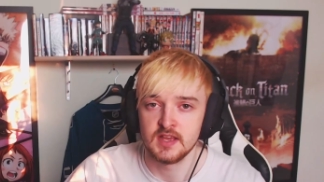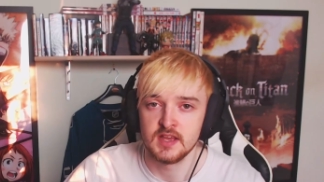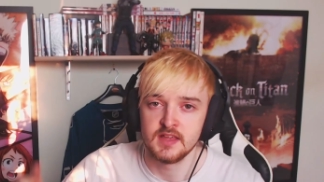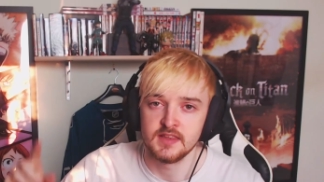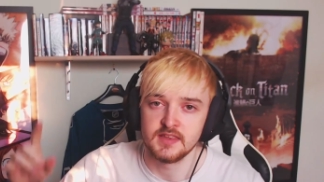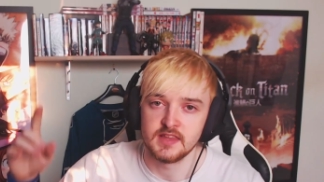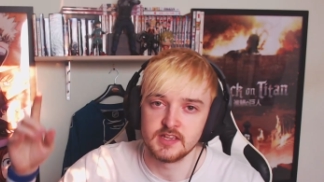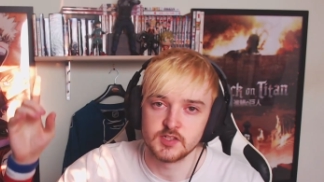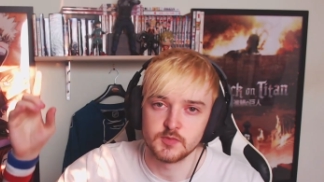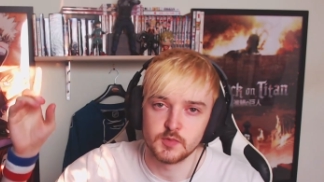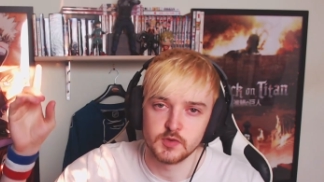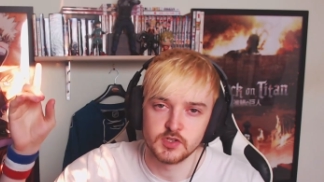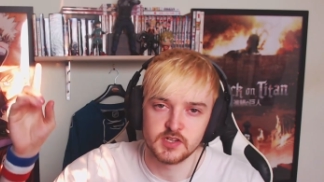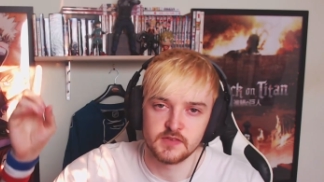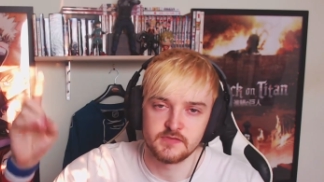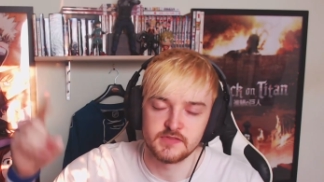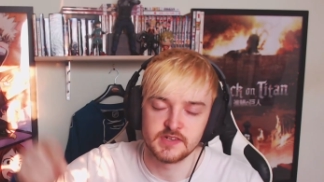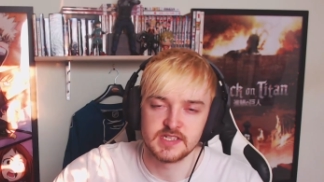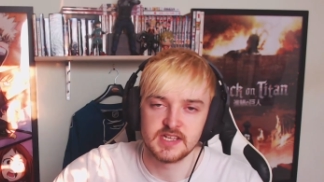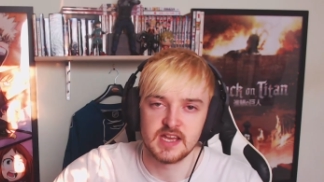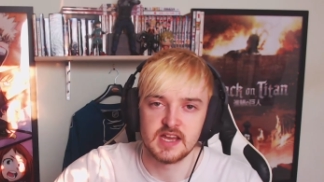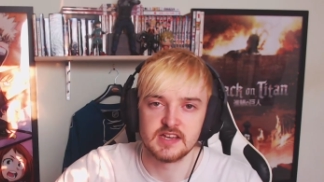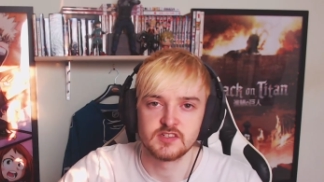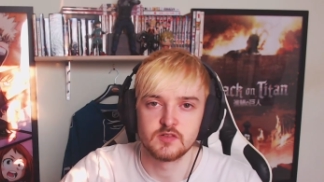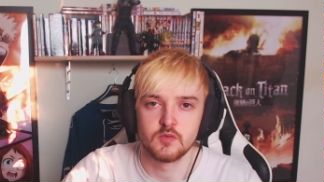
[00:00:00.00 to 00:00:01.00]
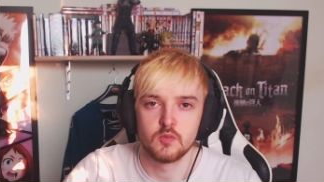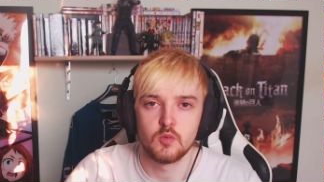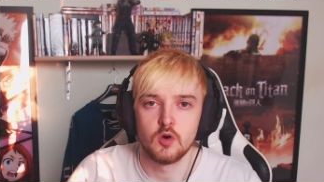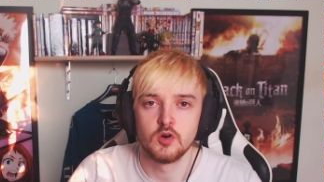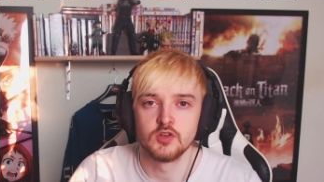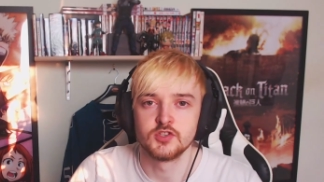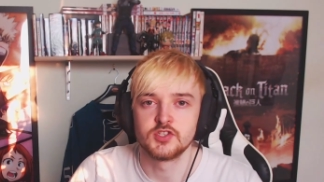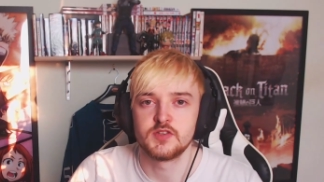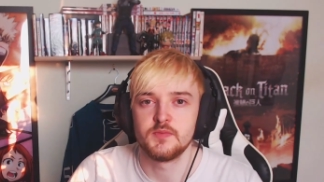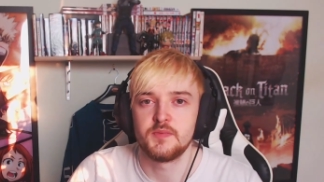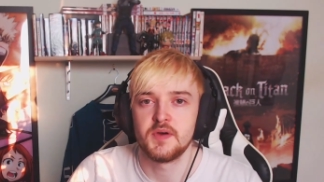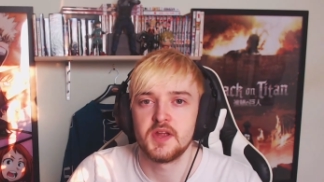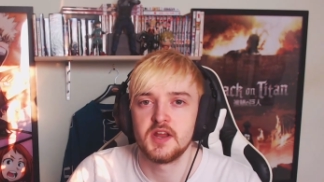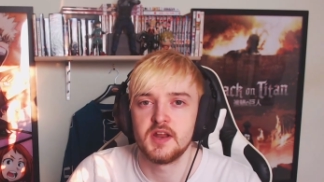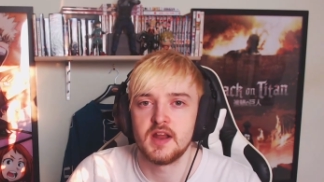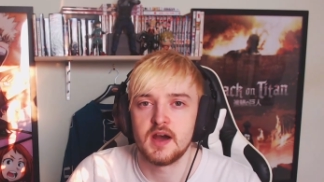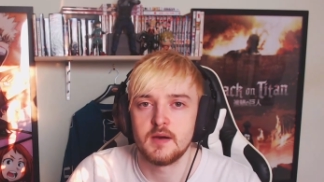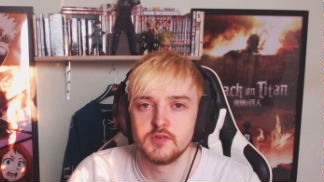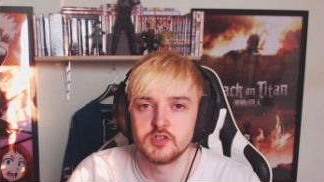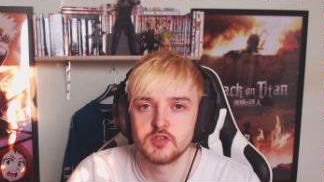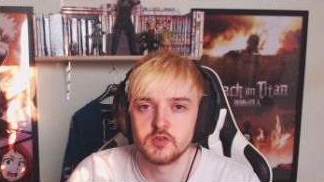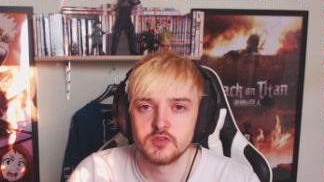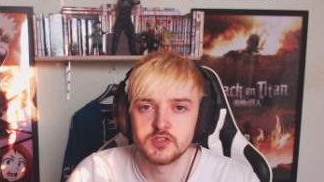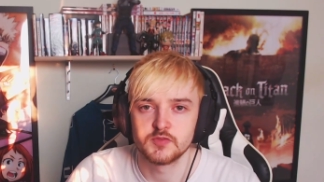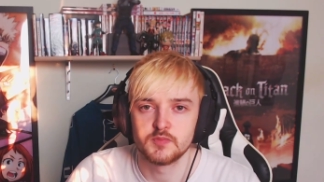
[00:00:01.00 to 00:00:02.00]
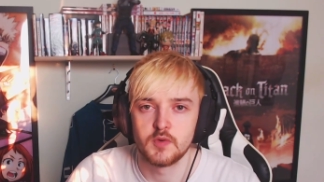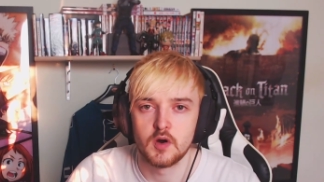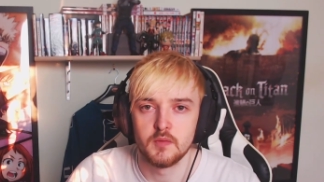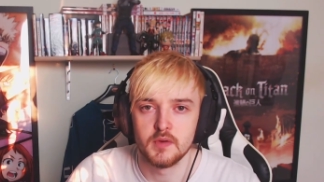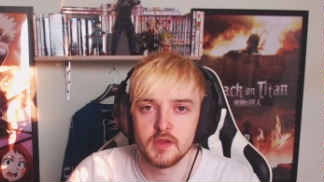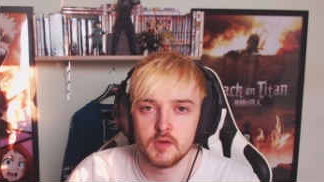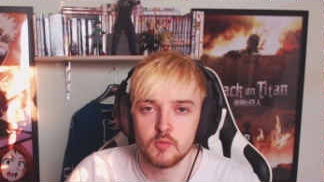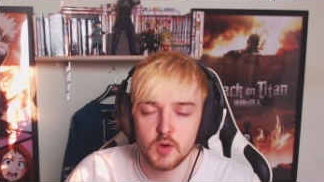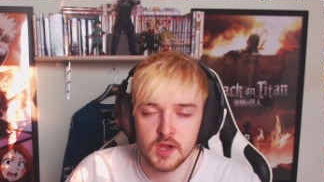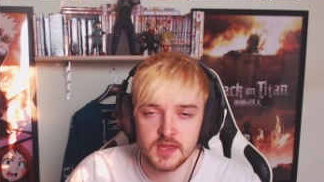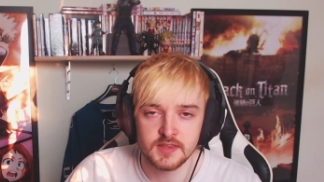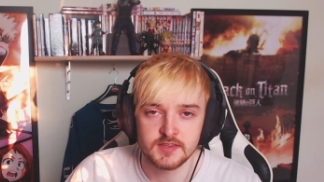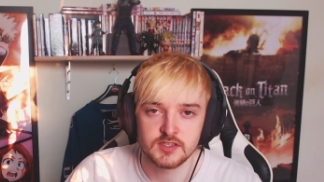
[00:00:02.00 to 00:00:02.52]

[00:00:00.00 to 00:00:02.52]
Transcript: There's a bunch of different tiers and rewards depending on how much you want to support me with.